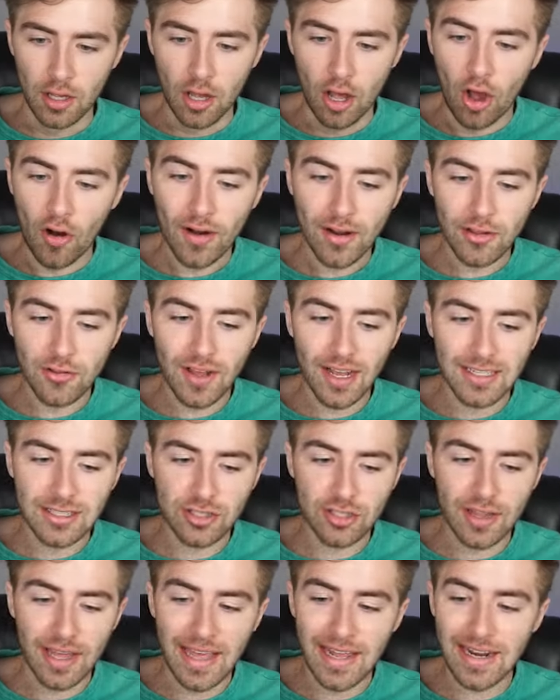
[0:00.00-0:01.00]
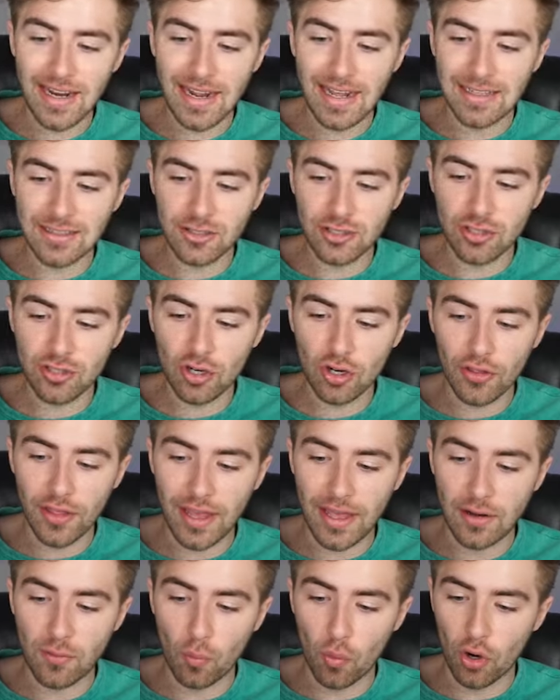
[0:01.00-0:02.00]
All right, you guys, so the hidden answer or the
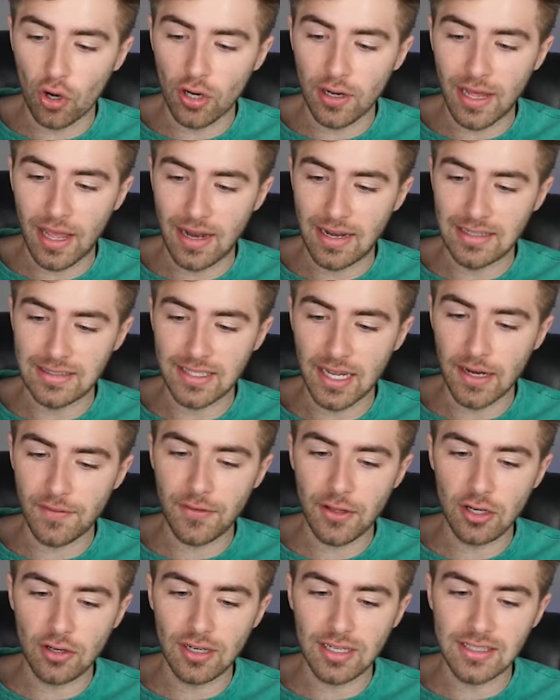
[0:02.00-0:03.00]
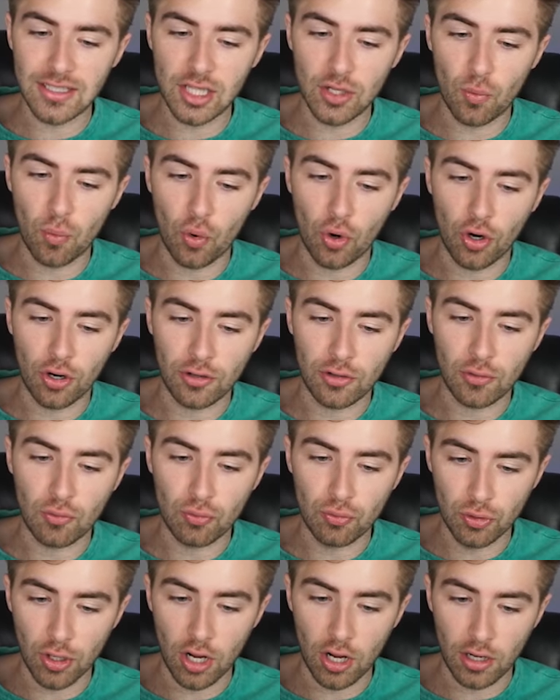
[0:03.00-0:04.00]
hidden word hidden inside of here is the word
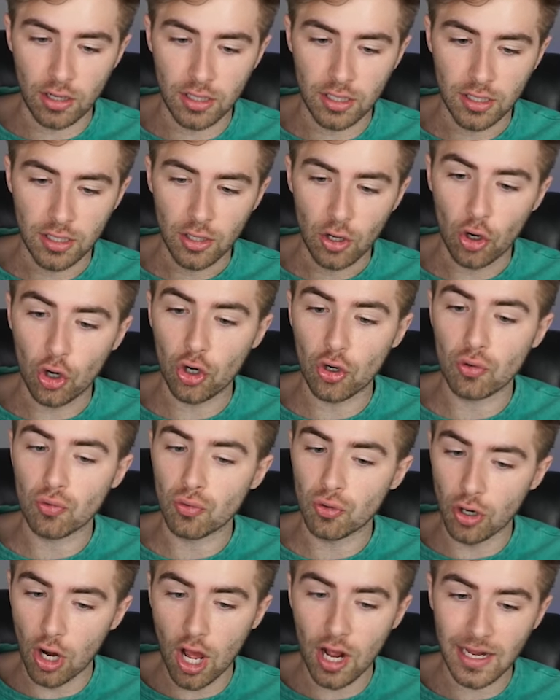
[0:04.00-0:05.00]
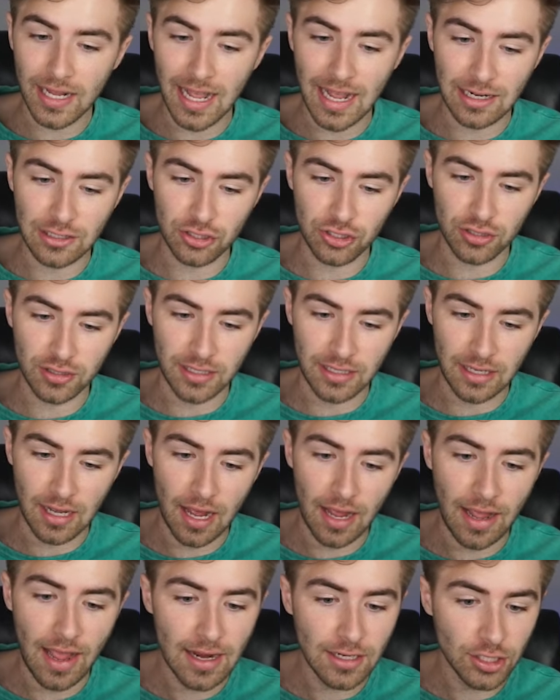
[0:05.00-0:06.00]
rook. Or rock, actually.
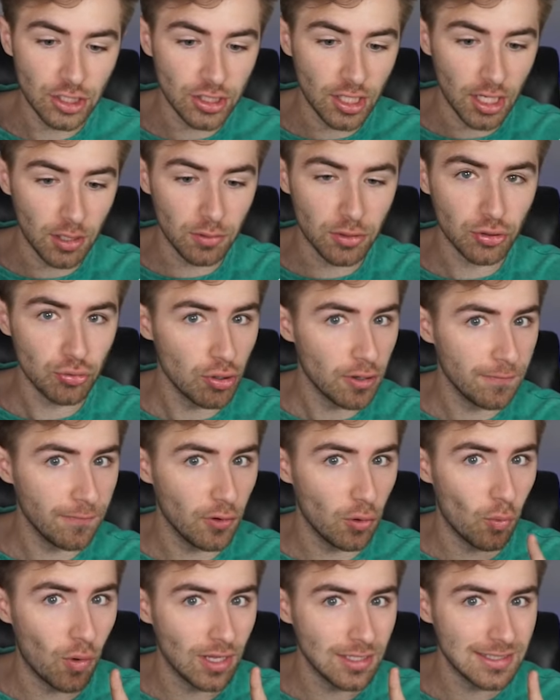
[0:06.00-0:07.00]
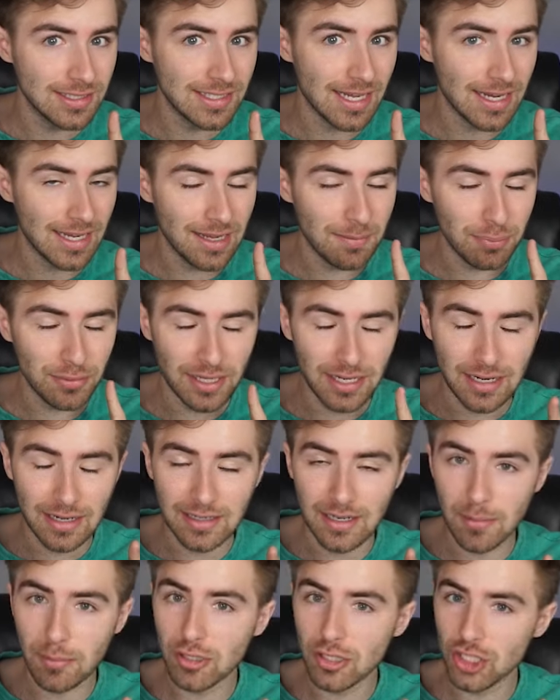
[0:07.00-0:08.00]
I actually thought it was rook for one second, but then I
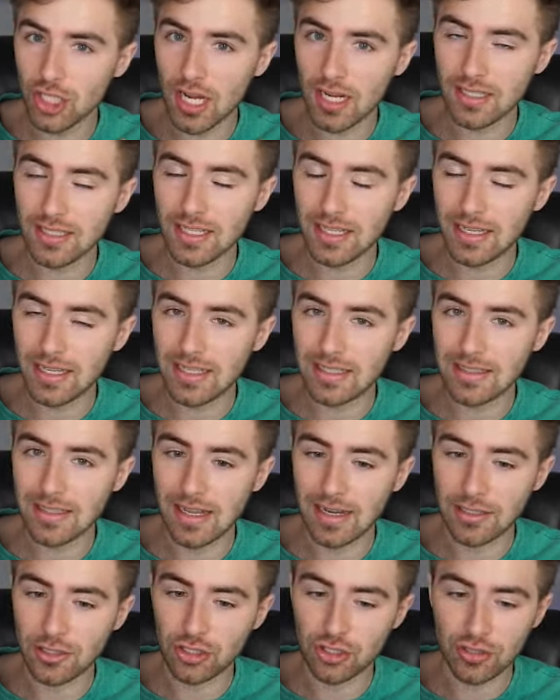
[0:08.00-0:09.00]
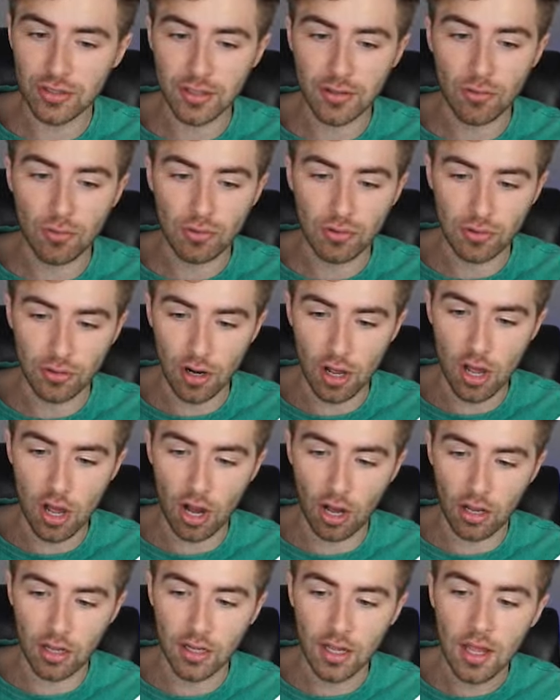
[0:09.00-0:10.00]
double checked and it is actually
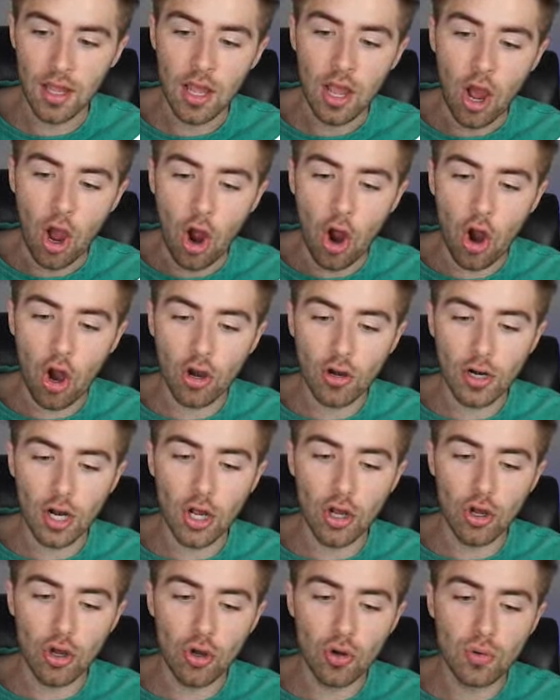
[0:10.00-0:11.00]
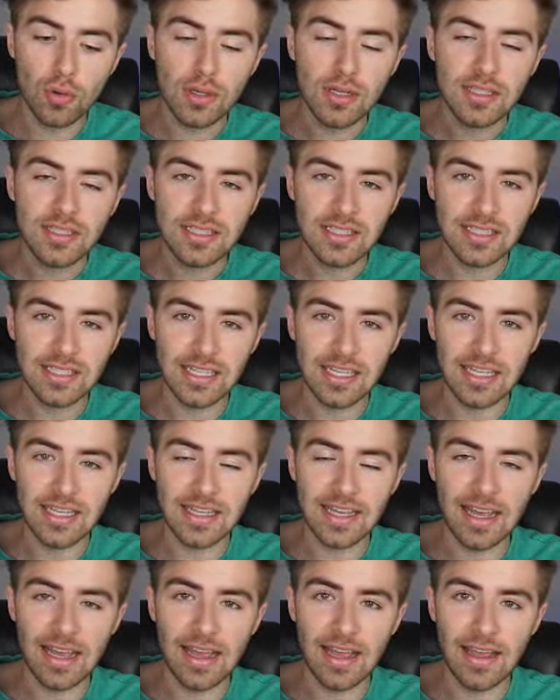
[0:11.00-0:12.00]
rock.
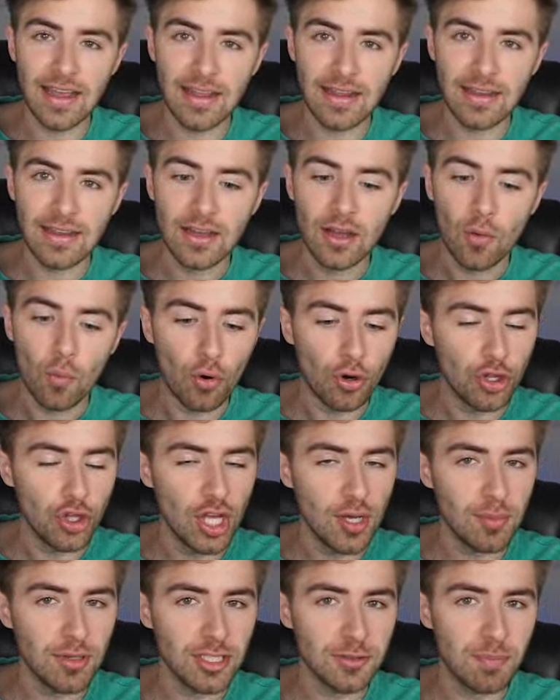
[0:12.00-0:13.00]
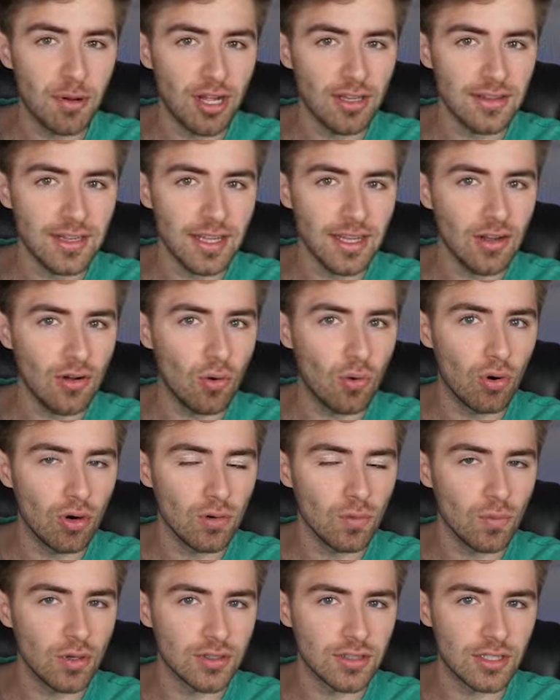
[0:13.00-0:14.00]
R-O-C-K. Were you able to spot that,
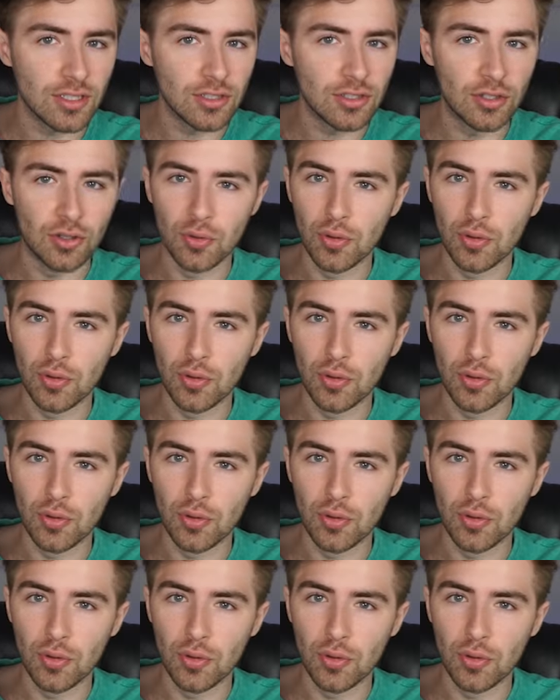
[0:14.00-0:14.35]
or was it too